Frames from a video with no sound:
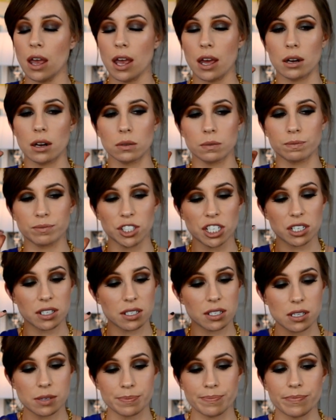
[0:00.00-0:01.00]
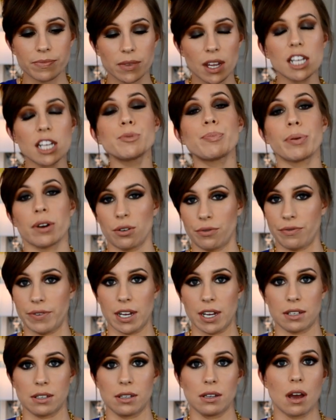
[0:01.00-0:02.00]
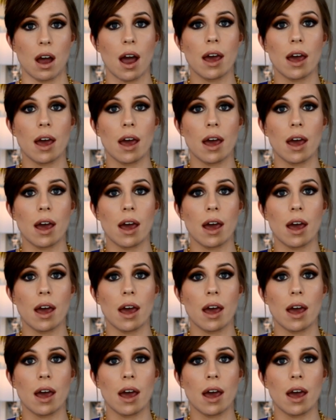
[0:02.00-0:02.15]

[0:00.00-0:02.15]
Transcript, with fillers: and it just is perfect.